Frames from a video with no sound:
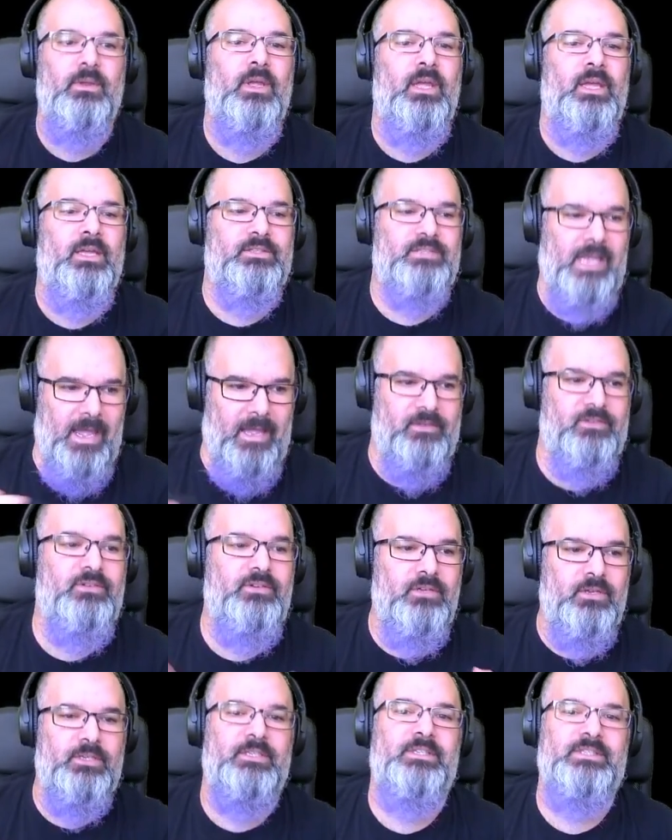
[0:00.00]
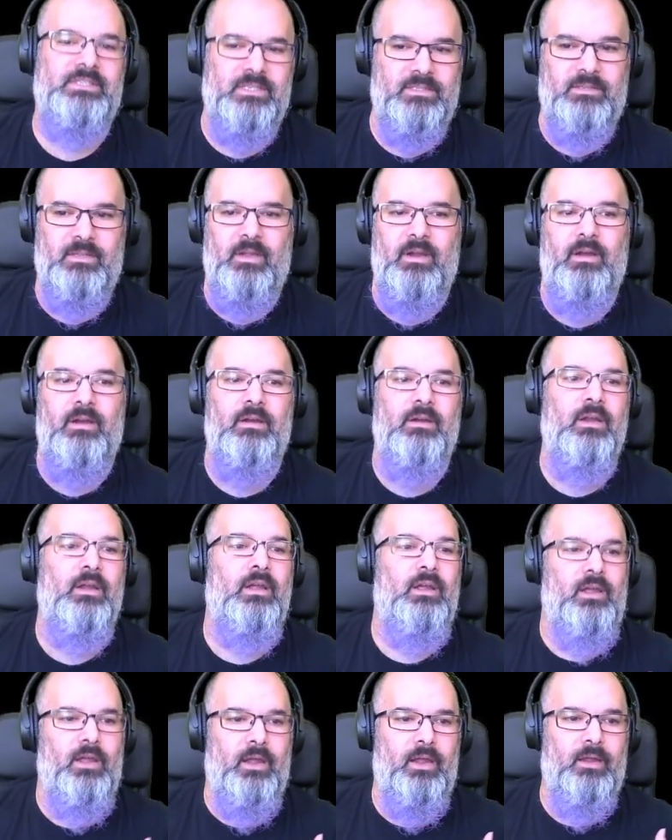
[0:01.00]
it's actually going to sit there
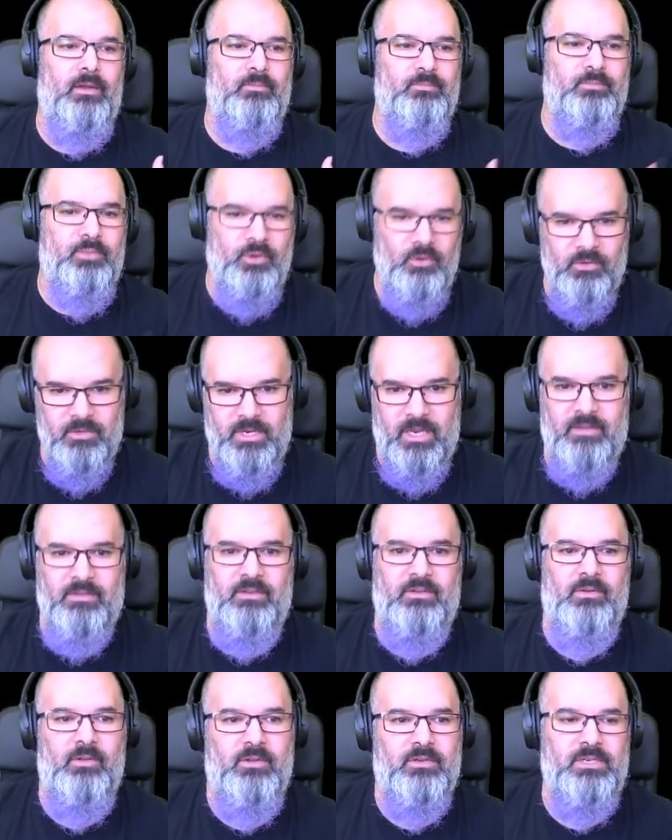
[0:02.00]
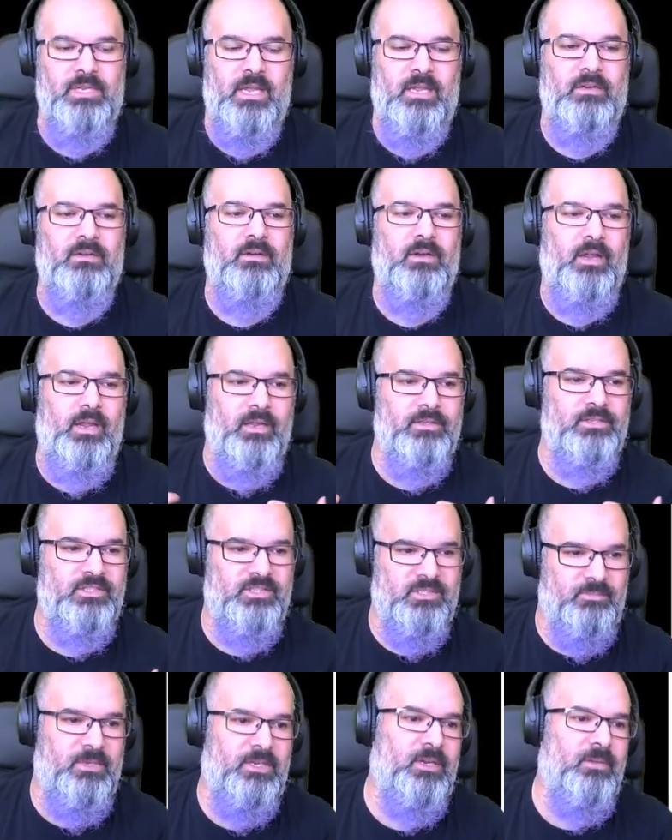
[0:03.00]
and pull down the new container and
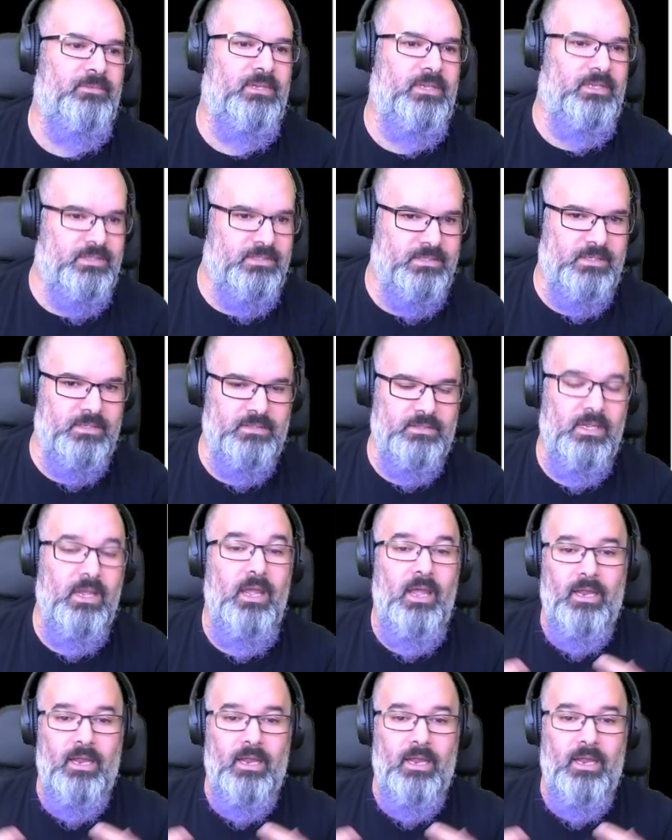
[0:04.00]
spin up the instance.